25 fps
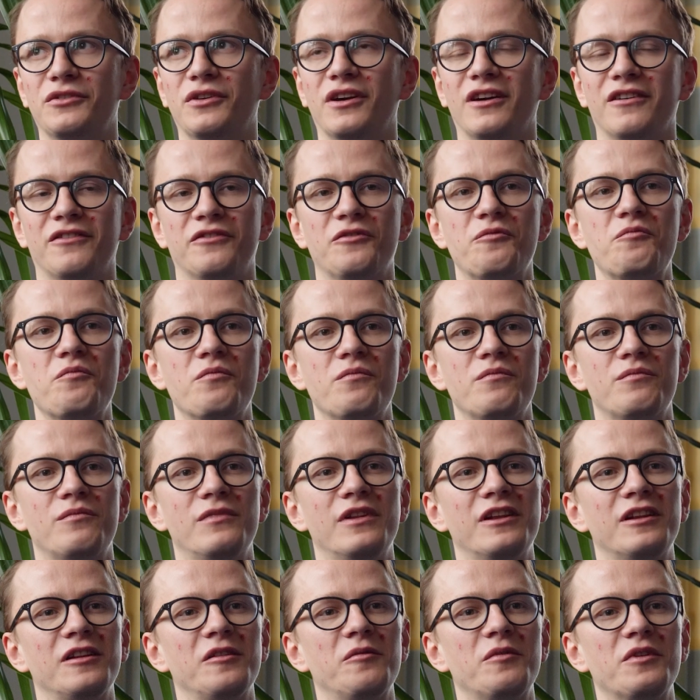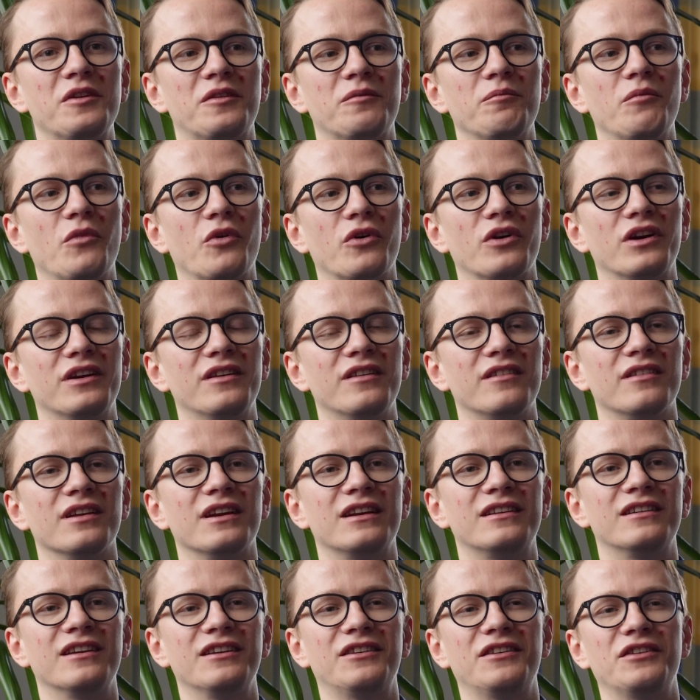you have a little bit more
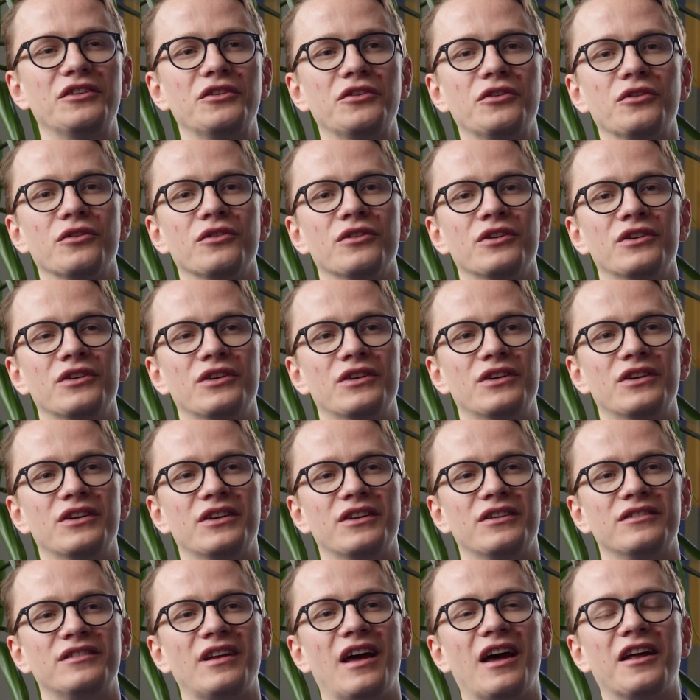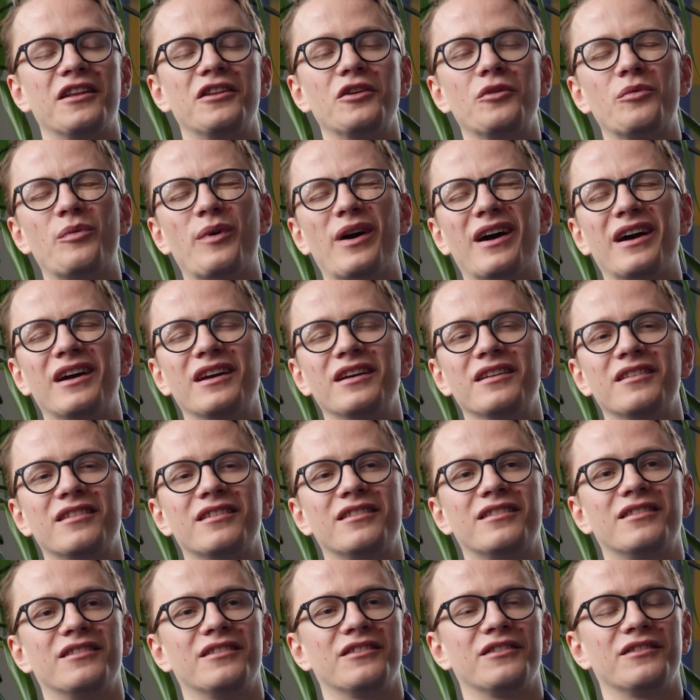insight that you
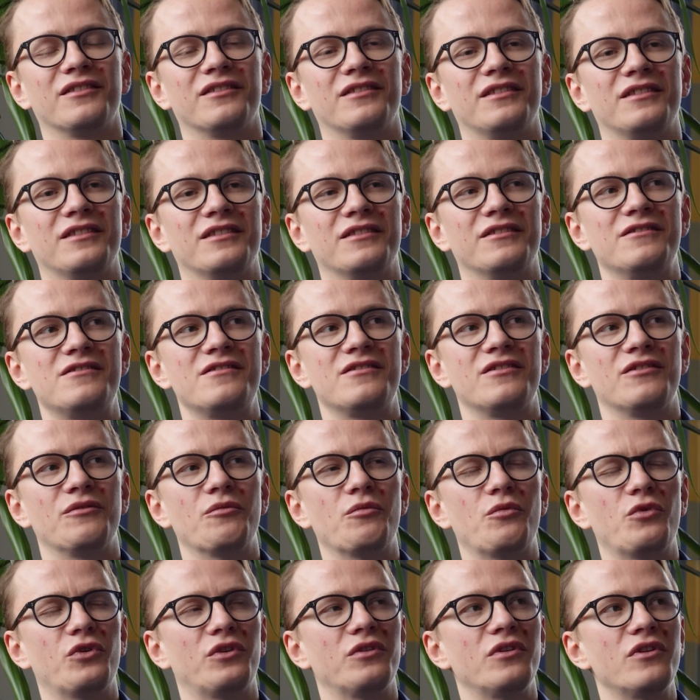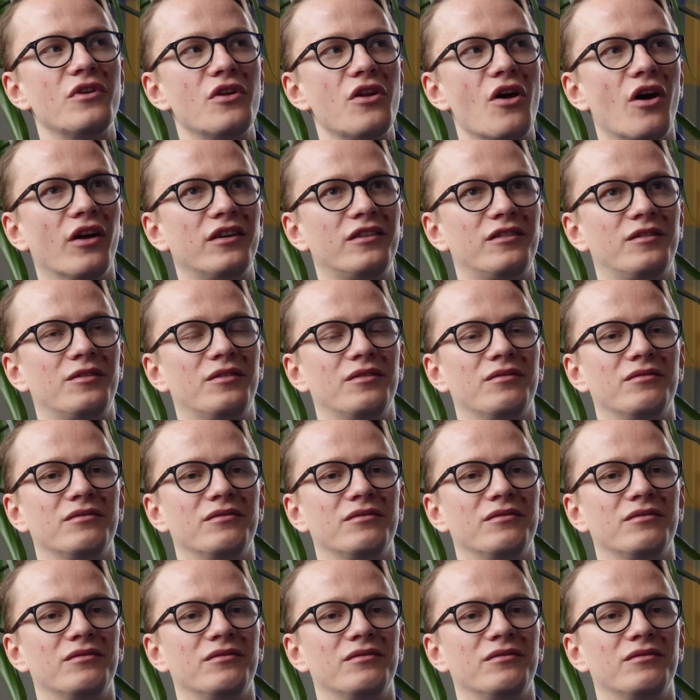otherwise would not